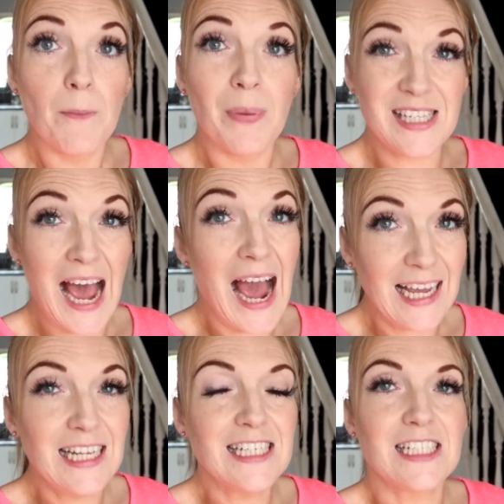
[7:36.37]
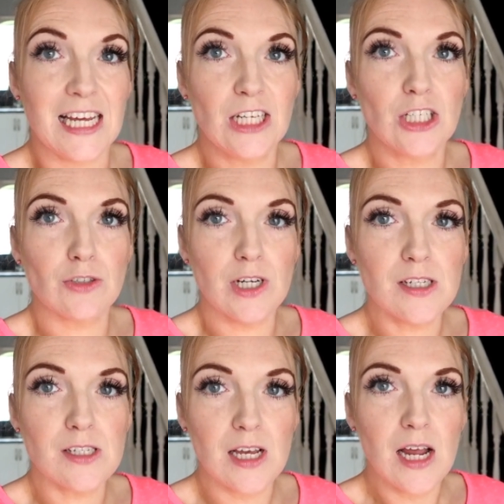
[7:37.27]
but it's highly
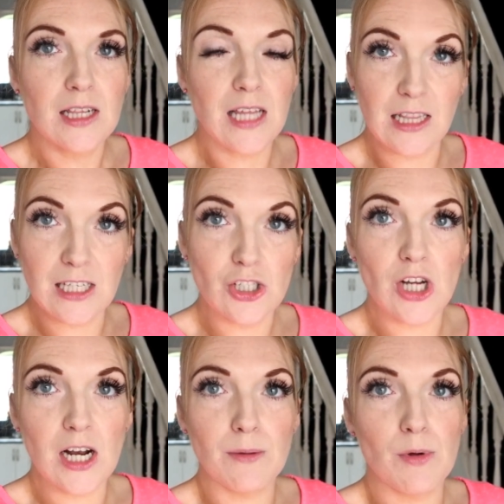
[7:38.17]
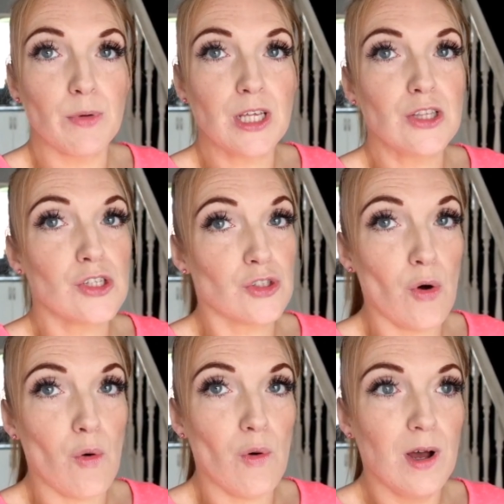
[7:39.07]
dangerous that this gentleman within the
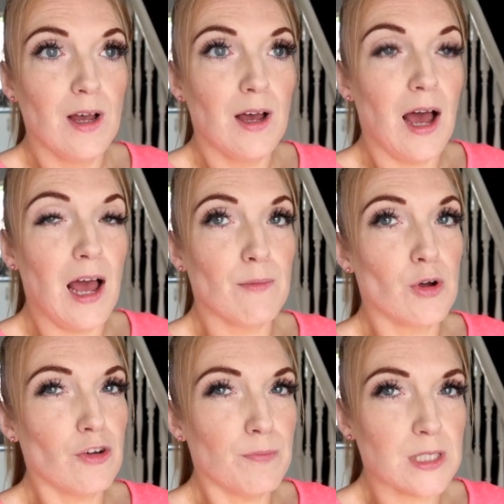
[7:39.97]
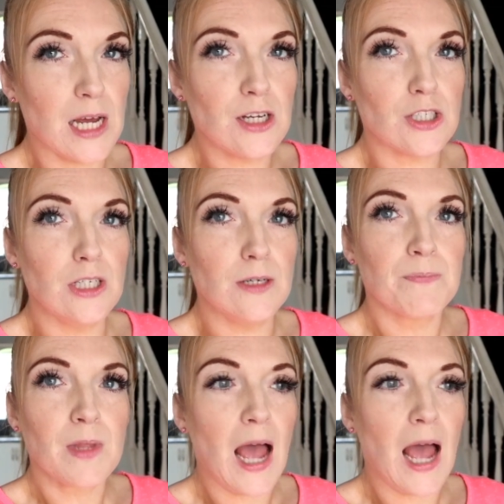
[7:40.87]
store could potentially,